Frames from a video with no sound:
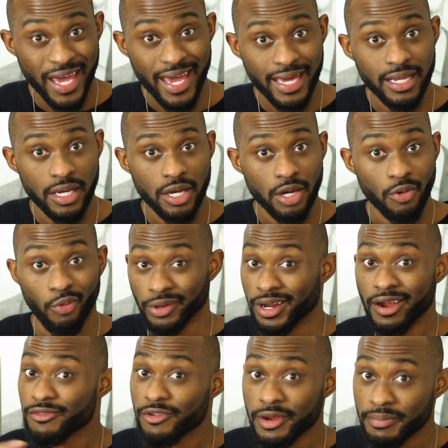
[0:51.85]
that,
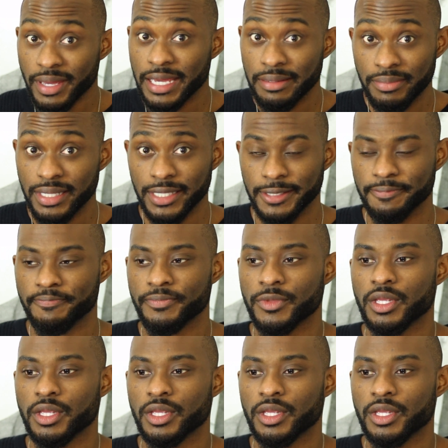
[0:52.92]
whatever it may be,